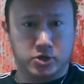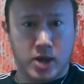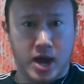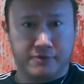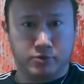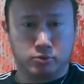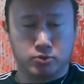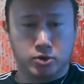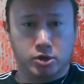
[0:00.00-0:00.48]
you
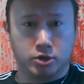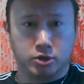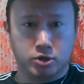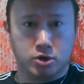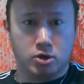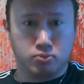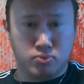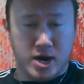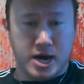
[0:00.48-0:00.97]
have a real
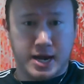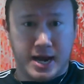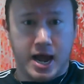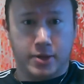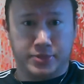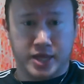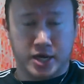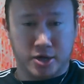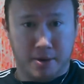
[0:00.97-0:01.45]
goal written
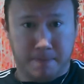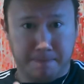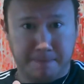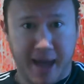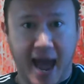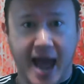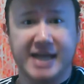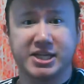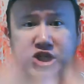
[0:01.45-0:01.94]
out that you're
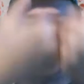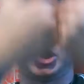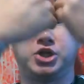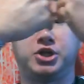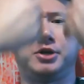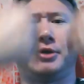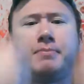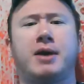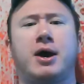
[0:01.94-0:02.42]

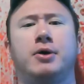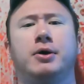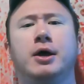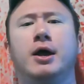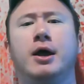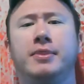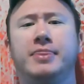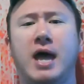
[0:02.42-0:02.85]
passionate about,